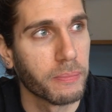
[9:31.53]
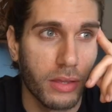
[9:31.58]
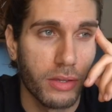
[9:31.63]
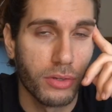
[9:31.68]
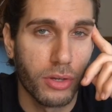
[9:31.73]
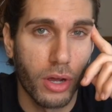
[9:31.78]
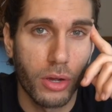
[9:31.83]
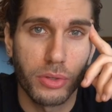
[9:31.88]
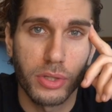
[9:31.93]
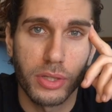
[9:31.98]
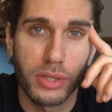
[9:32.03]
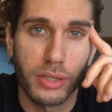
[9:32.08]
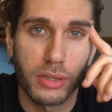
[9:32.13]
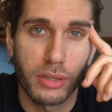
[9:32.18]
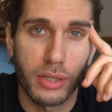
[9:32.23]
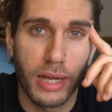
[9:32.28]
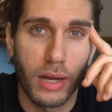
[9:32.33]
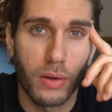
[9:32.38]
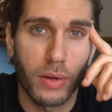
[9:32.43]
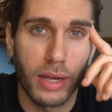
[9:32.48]
The dosages
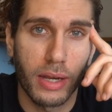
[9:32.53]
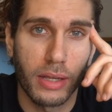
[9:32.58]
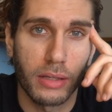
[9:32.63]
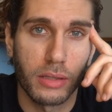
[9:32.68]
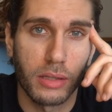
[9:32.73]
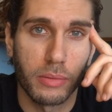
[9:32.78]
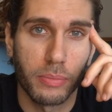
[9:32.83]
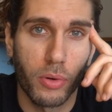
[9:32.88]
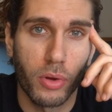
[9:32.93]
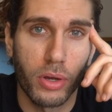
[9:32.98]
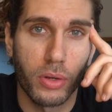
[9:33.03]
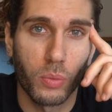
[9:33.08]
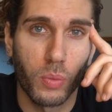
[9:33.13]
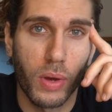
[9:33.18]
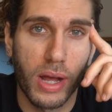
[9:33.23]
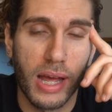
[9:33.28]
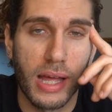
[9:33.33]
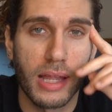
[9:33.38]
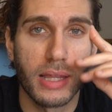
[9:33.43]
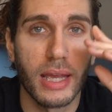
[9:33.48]
are now getting to the point
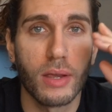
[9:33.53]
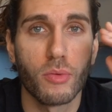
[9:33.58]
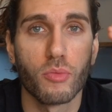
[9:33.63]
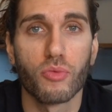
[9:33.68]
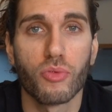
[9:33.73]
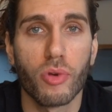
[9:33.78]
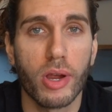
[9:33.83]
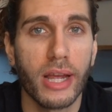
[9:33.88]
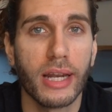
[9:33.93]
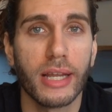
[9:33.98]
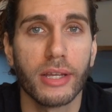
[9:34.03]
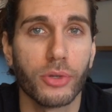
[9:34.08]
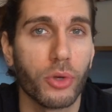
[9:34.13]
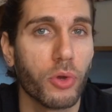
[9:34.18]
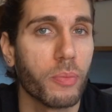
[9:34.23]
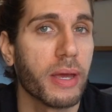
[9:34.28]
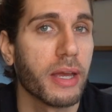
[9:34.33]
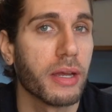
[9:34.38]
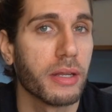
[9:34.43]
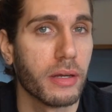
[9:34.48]
where they really
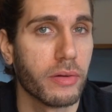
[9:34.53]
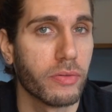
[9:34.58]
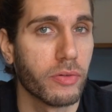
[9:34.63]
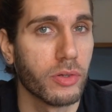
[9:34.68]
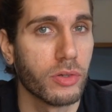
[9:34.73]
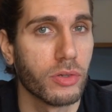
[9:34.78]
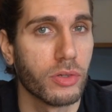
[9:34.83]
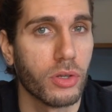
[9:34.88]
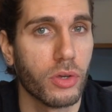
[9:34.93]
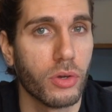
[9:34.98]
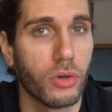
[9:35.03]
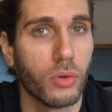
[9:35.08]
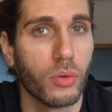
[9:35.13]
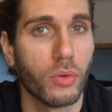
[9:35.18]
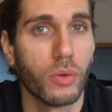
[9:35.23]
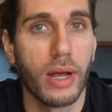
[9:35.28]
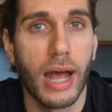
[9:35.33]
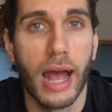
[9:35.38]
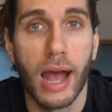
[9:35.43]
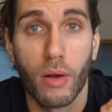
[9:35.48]
do make a difference
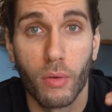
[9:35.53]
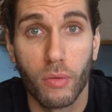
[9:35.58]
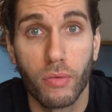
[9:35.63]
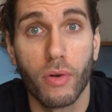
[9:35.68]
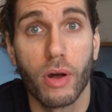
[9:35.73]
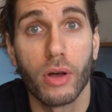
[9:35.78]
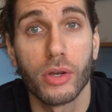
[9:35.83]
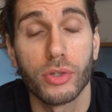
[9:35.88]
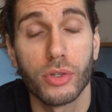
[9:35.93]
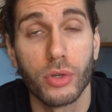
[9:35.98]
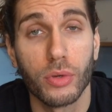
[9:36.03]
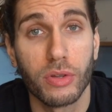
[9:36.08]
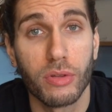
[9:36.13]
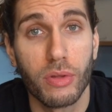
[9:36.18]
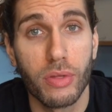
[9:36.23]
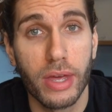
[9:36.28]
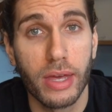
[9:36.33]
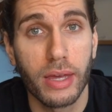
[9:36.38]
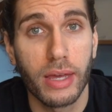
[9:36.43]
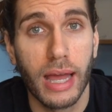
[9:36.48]
to how fast you can
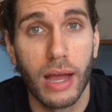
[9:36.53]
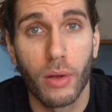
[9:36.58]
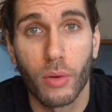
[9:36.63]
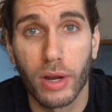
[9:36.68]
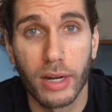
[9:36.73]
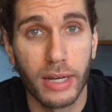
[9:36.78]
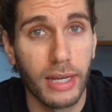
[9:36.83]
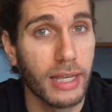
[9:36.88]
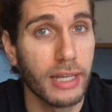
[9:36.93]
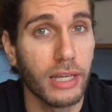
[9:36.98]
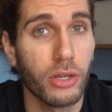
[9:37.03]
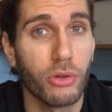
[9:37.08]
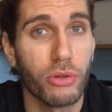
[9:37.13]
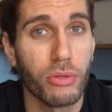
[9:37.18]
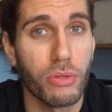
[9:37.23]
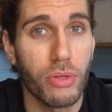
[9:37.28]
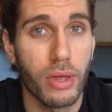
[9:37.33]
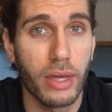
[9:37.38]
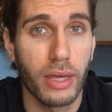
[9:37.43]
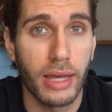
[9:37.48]
think, how clearly you
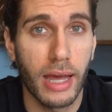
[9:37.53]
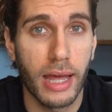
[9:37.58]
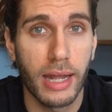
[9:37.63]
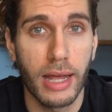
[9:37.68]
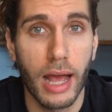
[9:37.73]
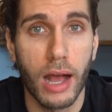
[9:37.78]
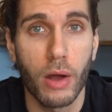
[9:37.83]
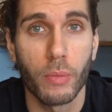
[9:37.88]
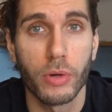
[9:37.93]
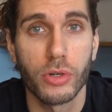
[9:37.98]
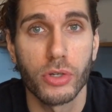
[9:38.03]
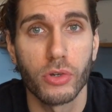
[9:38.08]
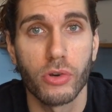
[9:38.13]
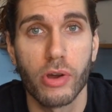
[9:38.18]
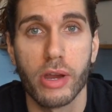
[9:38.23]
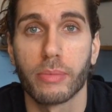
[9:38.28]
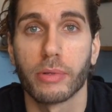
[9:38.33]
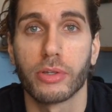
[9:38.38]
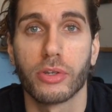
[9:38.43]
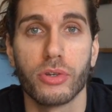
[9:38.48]
can think, and how much
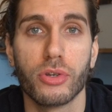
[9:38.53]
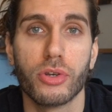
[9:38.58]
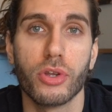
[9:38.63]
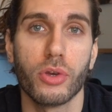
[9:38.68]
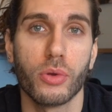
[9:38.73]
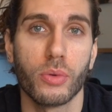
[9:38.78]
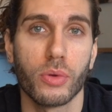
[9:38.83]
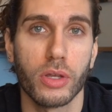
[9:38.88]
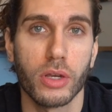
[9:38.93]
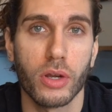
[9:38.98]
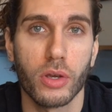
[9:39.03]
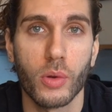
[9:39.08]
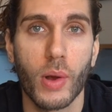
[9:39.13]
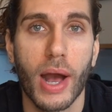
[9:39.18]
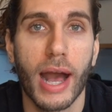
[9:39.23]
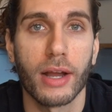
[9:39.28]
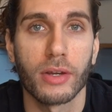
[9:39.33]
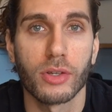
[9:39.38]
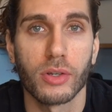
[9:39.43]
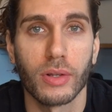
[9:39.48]
you're able to do, your
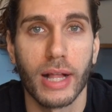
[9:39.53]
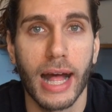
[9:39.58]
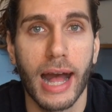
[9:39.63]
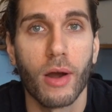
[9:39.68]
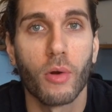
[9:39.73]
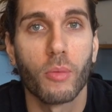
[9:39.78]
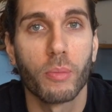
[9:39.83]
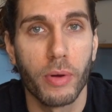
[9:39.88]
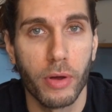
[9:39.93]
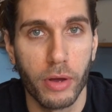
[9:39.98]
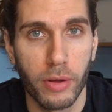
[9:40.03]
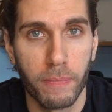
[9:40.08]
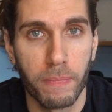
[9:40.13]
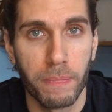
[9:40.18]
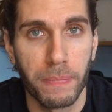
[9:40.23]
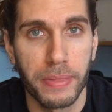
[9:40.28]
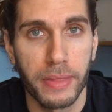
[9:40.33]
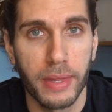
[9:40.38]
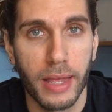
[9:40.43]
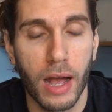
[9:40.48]
actual output,
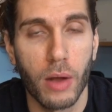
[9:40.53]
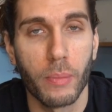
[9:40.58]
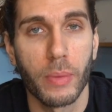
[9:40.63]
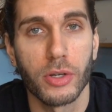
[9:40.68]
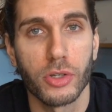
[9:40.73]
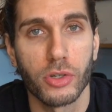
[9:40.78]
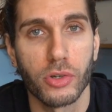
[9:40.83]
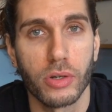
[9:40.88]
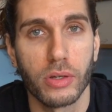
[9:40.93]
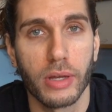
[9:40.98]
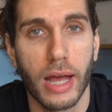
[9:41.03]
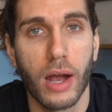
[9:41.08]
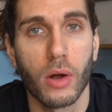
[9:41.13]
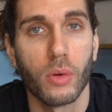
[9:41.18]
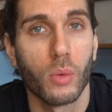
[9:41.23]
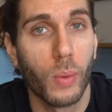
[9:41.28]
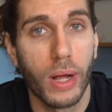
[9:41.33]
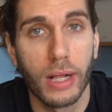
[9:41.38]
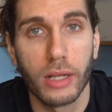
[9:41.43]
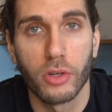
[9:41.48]
how
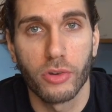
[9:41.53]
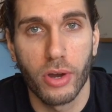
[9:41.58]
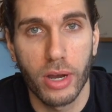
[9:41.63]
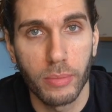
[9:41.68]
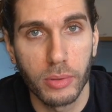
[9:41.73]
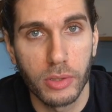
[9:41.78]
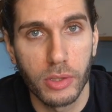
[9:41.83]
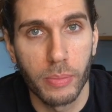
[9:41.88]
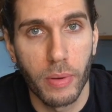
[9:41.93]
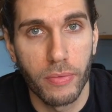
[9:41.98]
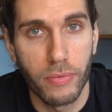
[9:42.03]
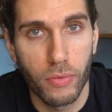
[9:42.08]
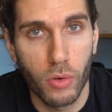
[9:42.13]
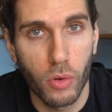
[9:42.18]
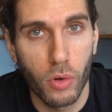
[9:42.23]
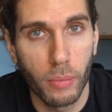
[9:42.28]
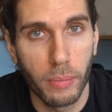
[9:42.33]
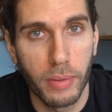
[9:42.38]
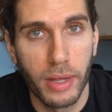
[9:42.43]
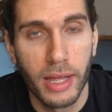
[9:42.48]
well you're able to
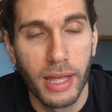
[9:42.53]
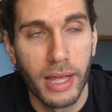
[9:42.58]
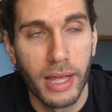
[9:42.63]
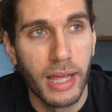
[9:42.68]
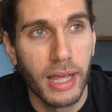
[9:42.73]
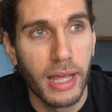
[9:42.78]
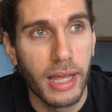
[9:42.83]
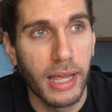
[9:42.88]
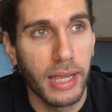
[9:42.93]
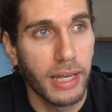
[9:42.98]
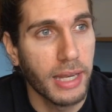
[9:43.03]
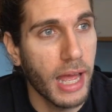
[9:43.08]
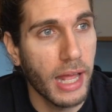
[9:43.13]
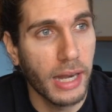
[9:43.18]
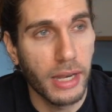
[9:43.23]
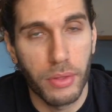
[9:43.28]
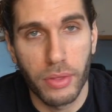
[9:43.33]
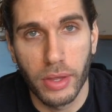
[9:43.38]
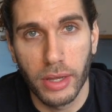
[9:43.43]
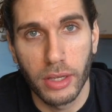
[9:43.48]
perform in
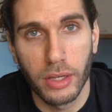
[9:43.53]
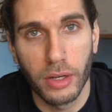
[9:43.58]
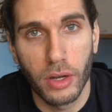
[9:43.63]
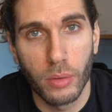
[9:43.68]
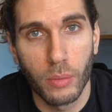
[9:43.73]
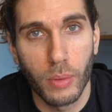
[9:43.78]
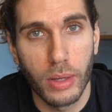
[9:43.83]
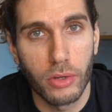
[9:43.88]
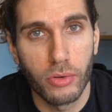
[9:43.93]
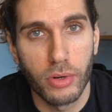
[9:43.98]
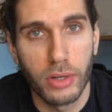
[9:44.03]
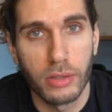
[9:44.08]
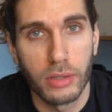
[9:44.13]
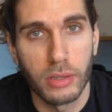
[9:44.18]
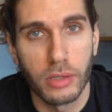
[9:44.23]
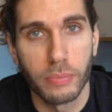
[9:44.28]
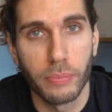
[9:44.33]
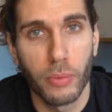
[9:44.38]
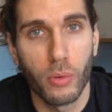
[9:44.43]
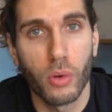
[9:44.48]
anything, whether it's a
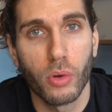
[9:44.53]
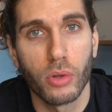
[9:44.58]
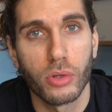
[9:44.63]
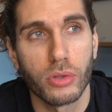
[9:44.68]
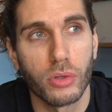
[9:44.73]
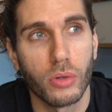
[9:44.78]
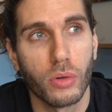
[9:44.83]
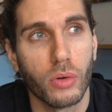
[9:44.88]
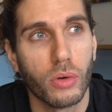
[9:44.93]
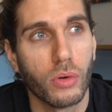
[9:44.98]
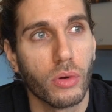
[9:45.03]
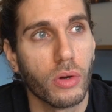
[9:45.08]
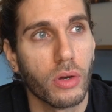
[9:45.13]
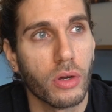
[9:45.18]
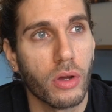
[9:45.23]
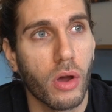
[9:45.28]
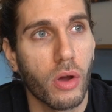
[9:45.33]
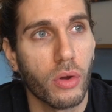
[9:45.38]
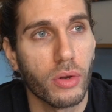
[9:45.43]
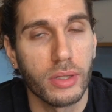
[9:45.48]
sport or
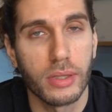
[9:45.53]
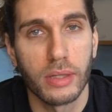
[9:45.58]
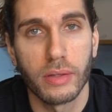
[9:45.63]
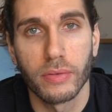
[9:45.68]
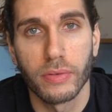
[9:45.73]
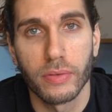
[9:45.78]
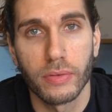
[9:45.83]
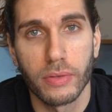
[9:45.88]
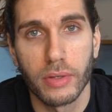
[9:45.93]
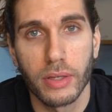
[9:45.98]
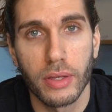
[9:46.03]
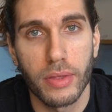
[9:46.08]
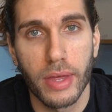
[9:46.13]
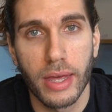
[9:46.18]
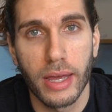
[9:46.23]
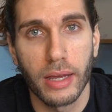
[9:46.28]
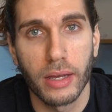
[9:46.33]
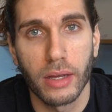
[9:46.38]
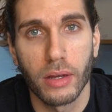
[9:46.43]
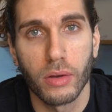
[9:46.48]
cognitive
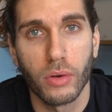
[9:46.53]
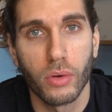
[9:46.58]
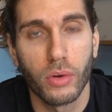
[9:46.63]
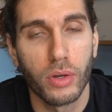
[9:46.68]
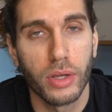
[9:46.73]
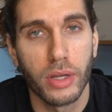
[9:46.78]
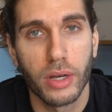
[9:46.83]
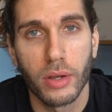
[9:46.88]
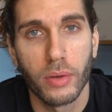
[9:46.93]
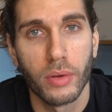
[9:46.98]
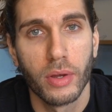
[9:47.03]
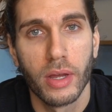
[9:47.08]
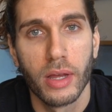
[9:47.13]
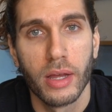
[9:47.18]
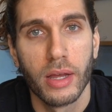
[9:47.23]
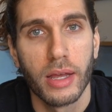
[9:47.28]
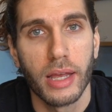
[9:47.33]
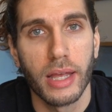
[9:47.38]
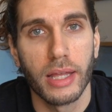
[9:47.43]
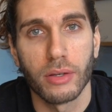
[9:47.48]
thing or,
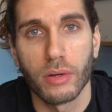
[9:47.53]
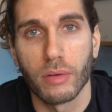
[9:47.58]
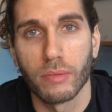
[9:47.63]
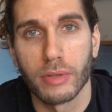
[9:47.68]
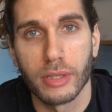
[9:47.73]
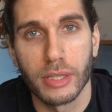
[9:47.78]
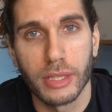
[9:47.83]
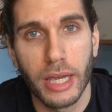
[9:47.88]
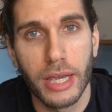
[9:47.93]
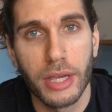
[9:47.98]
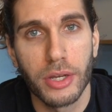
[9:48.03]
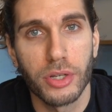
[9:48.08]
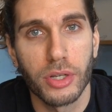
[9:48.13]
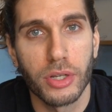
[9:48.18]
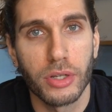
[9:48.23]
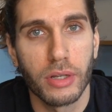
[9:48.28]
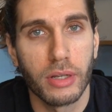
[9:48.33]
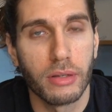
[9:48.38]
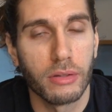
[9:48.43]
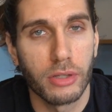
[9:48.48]
in
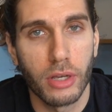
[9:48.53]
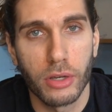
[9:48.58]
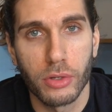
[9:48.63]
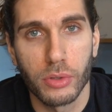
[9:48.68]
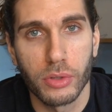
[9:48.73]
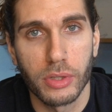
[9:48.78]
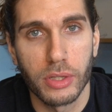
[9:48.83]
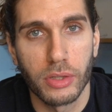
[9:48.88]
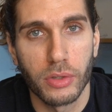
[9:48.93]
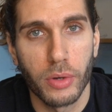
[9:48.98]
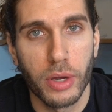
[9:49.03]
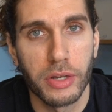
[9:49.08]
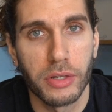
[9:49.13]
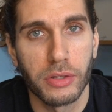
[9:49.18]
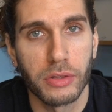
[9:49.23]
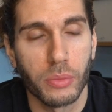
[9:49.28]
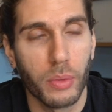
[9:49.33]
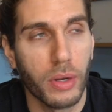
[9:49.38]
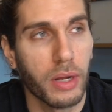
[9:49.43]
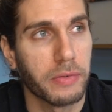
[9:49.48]
conversation, in social
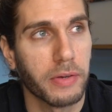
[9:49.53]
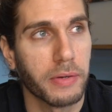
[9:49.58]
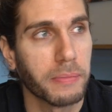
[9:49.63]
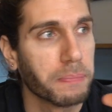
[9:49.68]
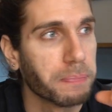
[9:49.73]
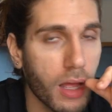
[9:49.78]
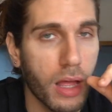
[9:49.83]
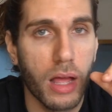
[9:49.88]
situations, whatever.